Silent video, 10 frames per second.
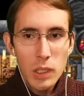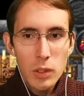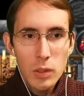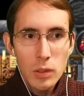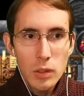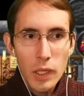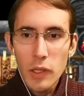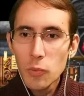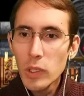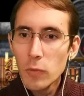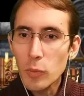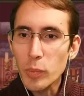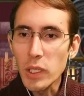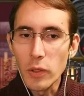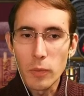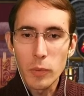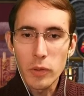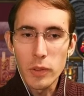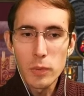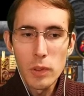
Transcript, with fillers: Peter... I guess we go for Peter with you.